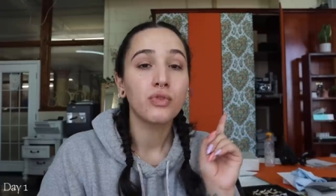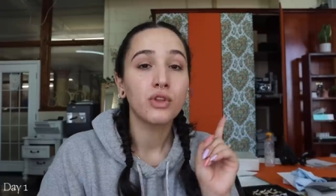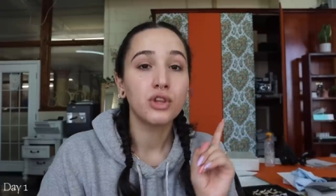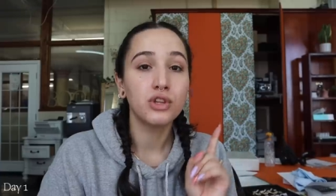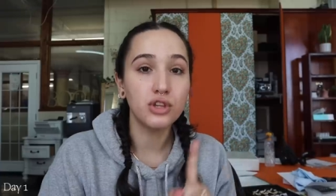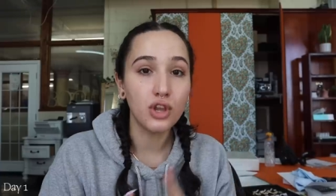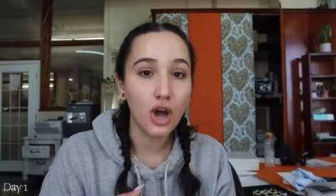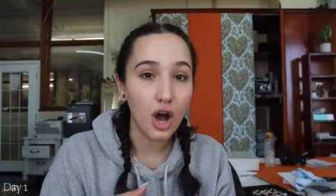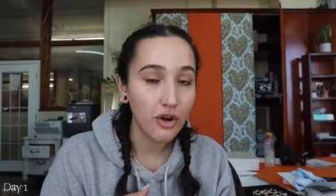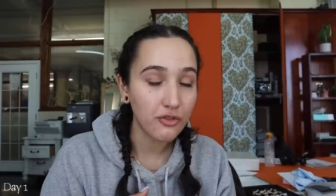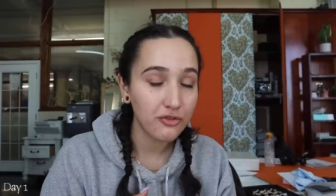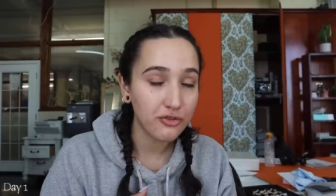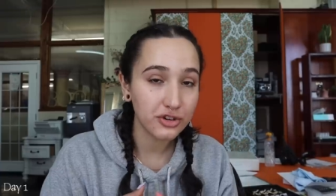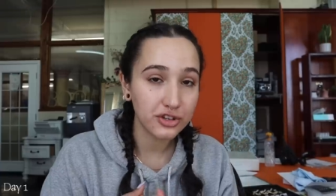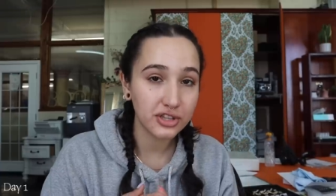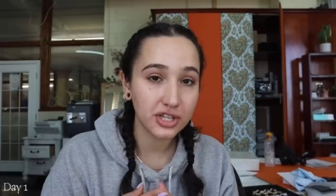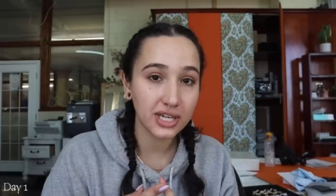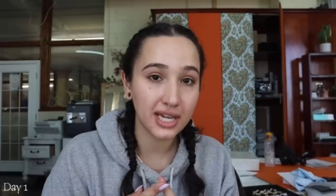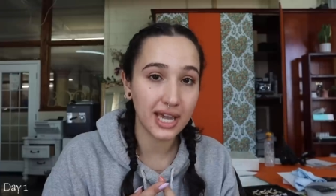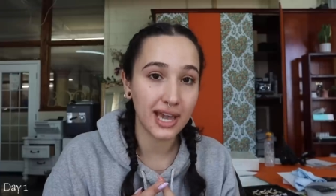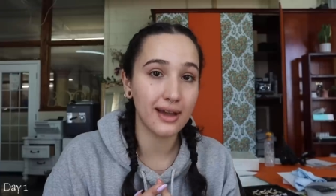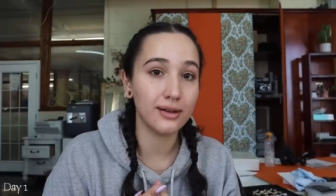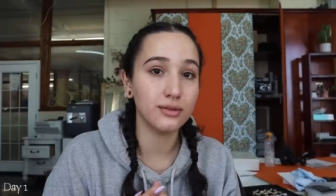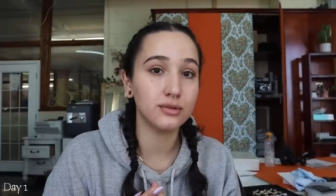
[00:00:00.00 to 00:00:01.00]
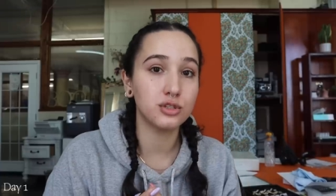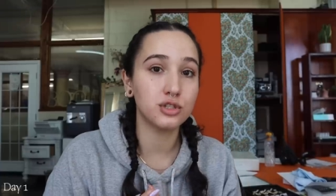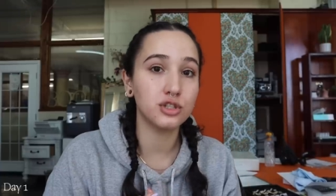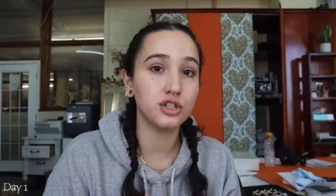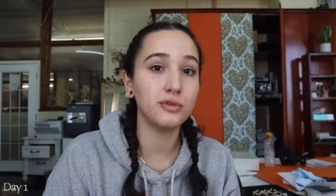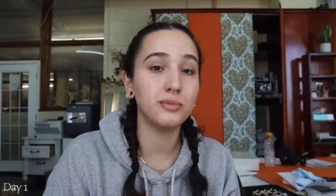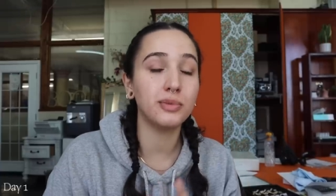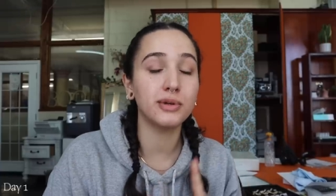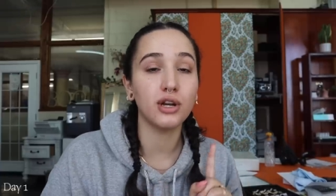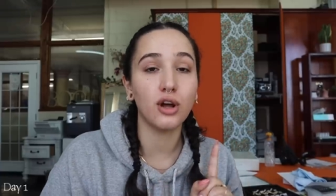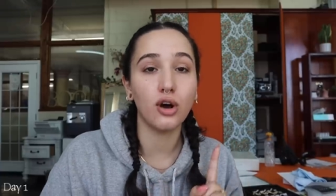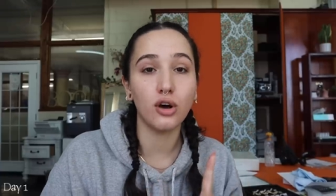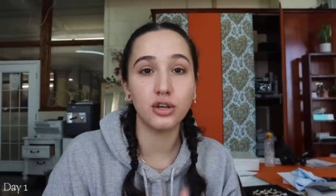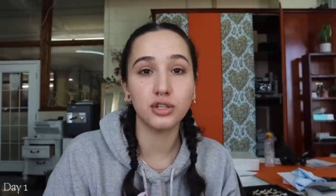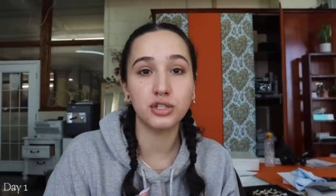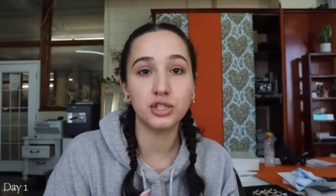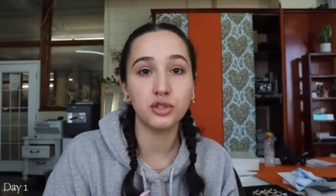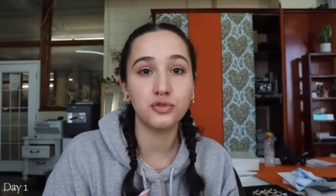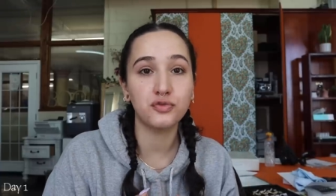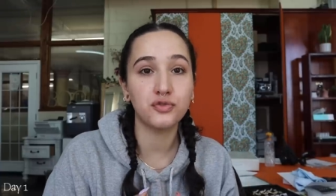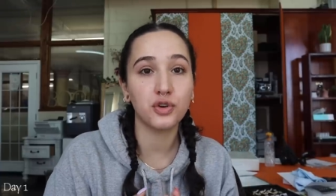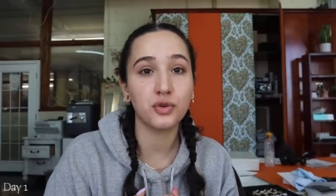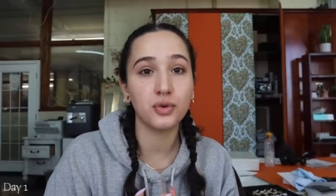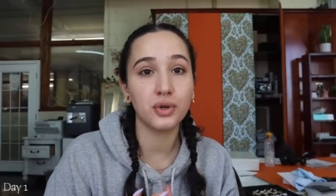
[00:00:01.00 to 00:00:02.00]
not for the council, but
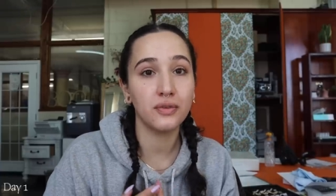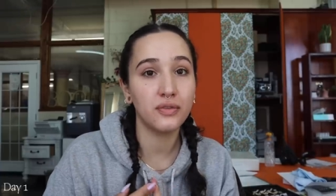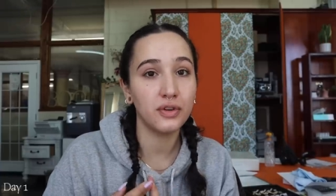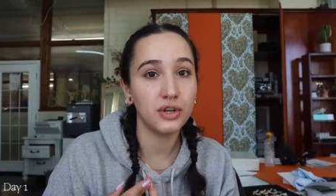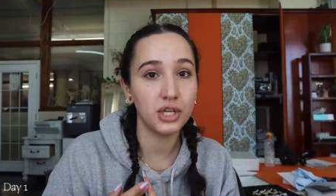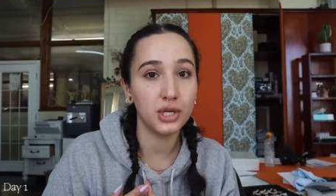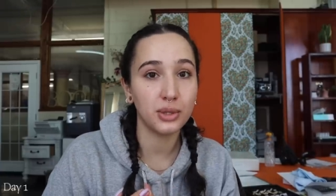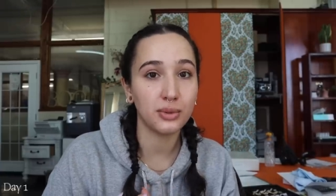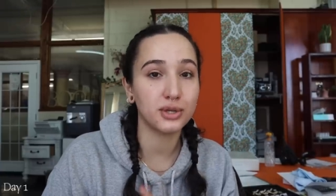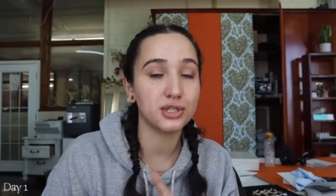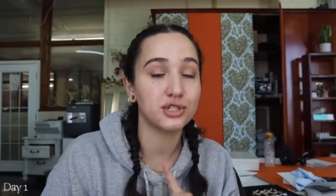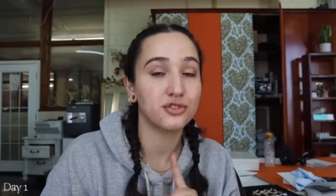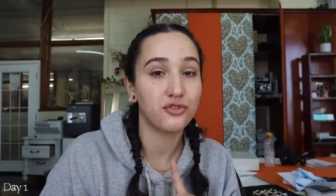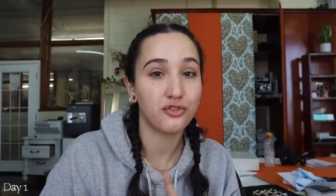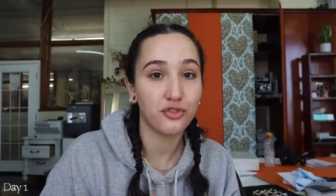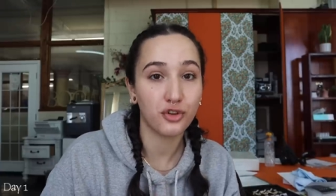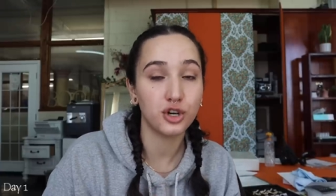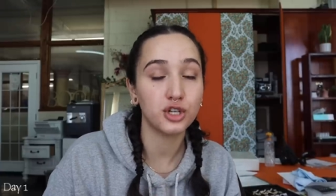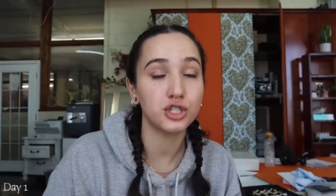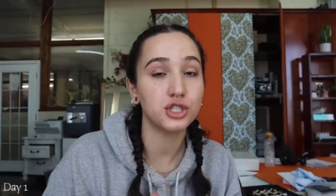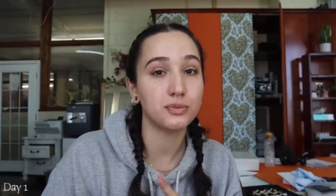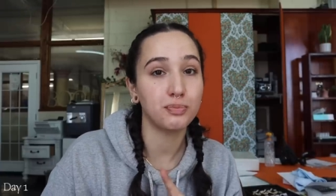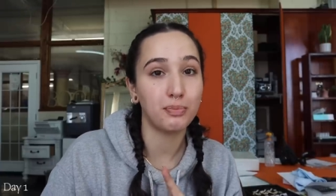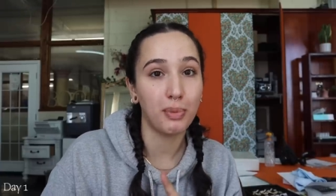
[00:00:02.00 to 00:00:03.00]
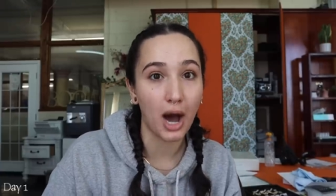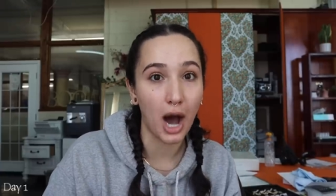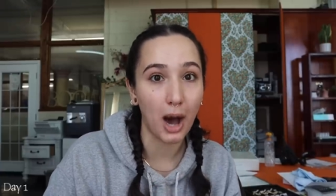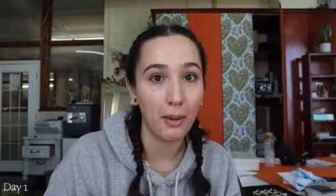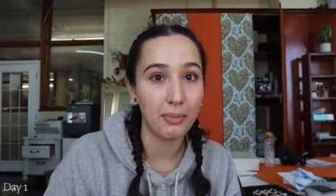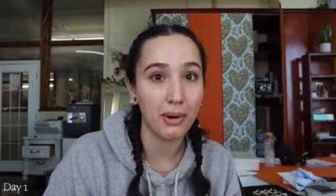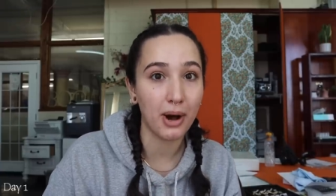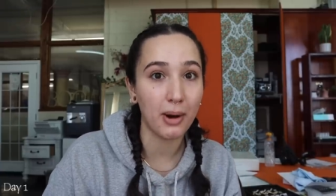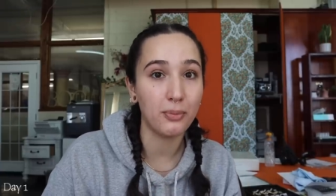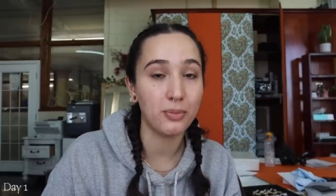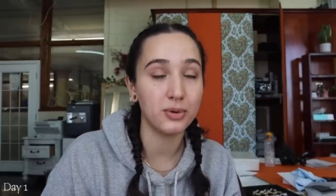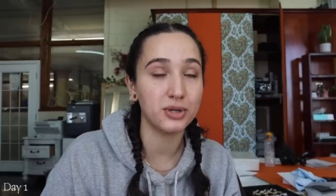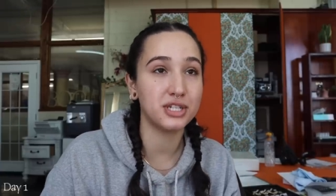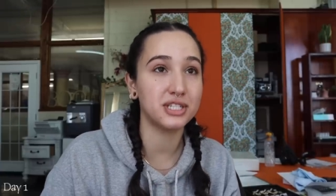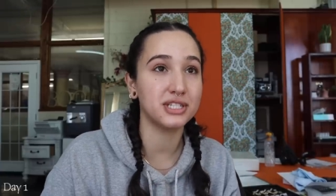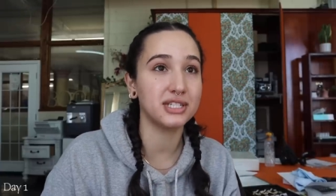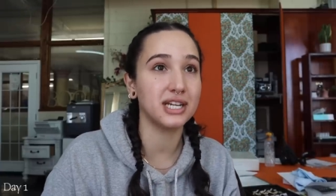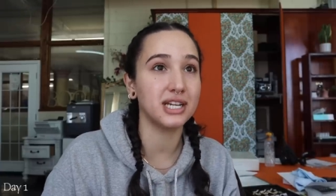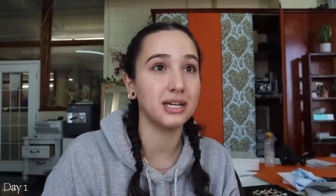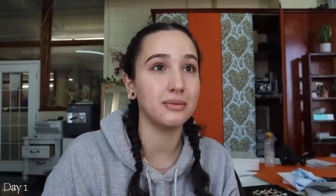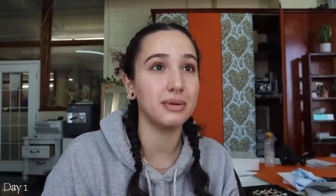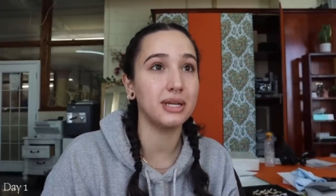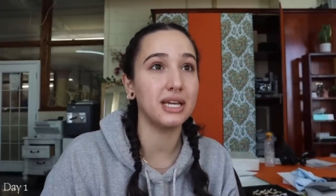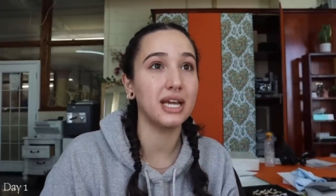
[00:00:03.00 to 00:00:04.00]
also for Riva New York's first pop-up, which is
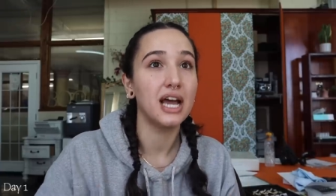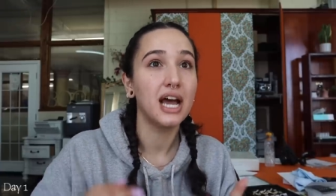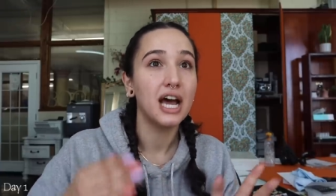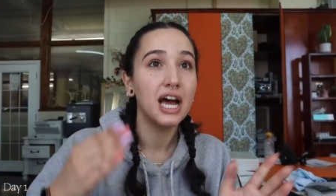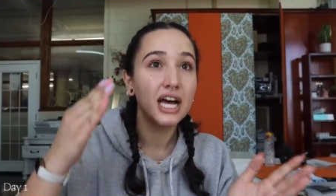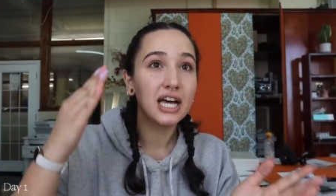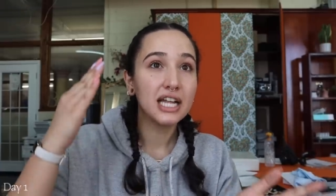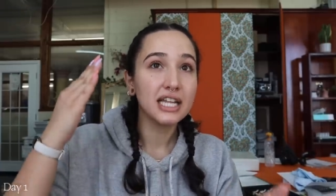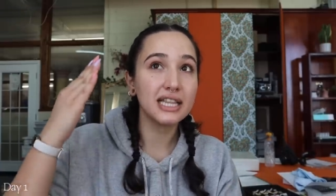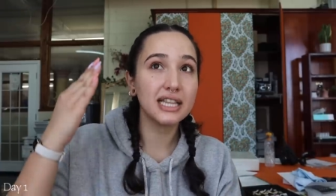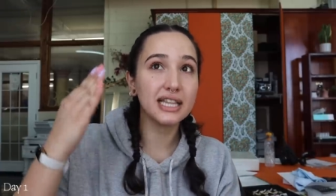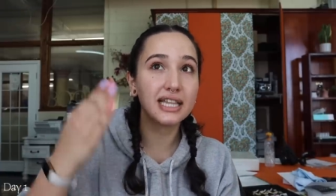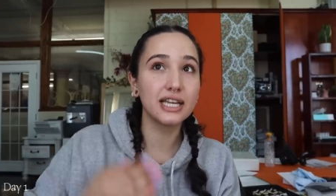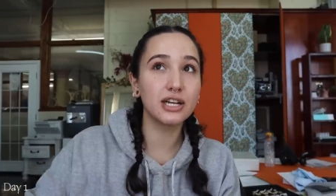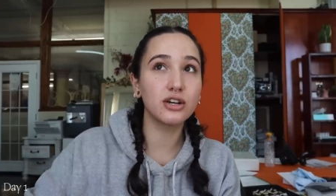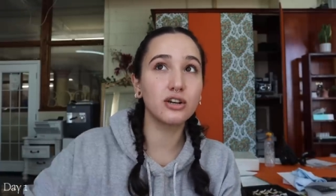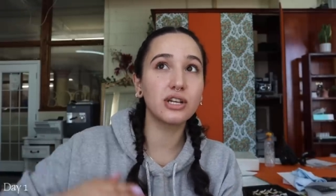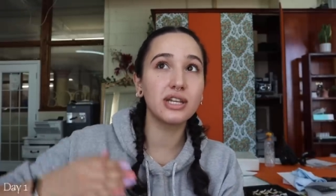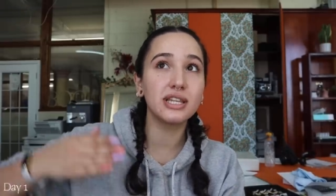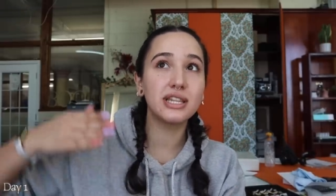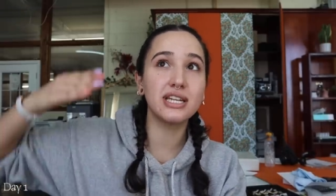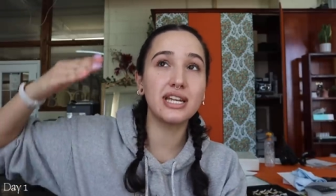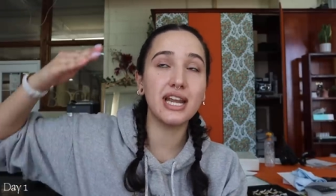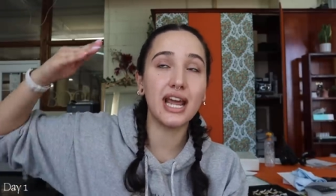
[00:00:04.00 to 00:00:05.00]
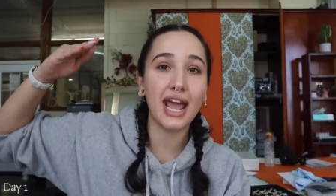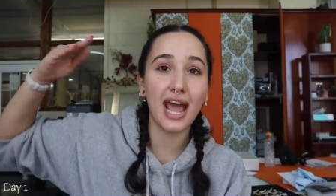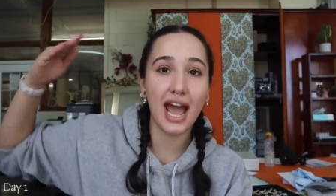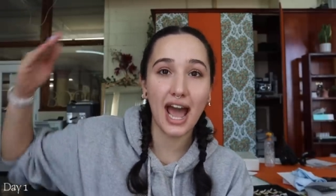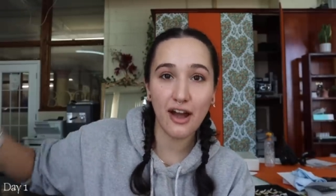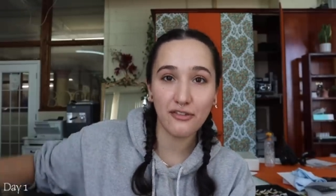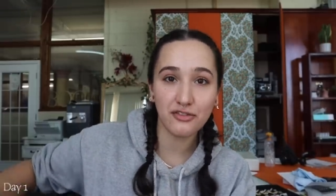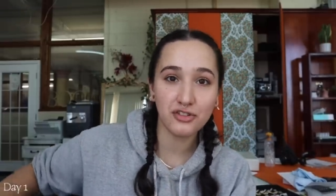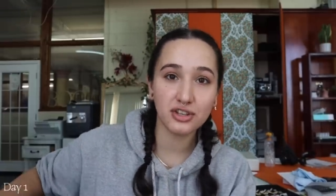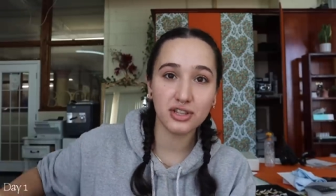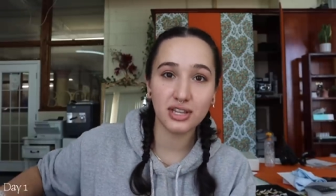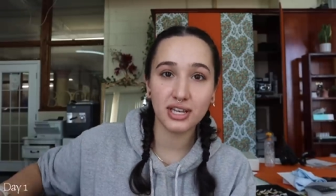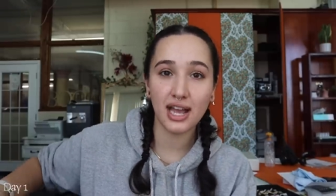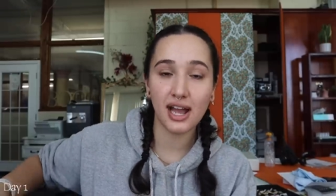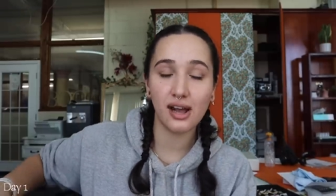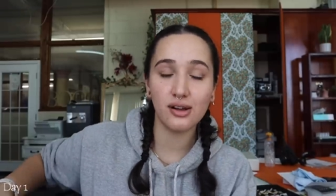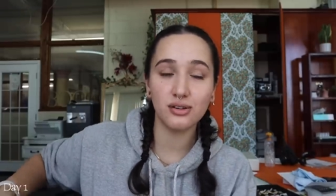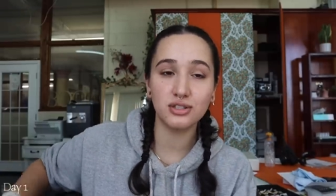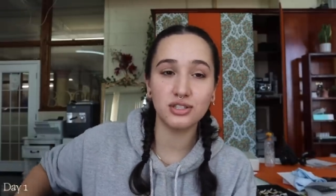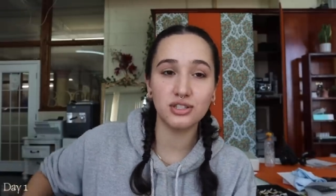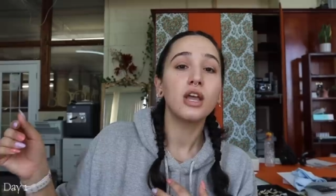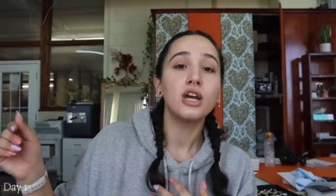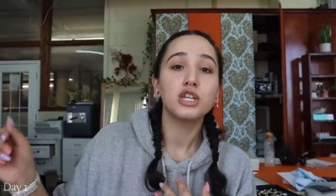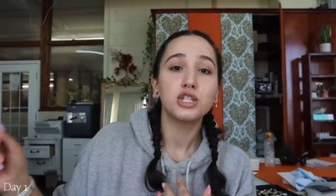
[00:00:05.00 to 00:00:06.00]
gonna be literally the day after the
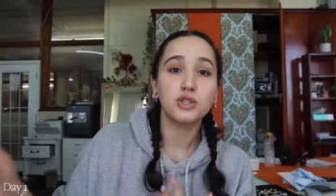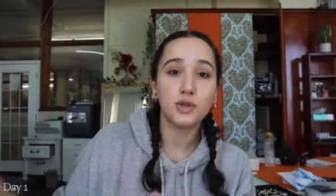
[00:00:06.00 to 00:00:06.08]
council.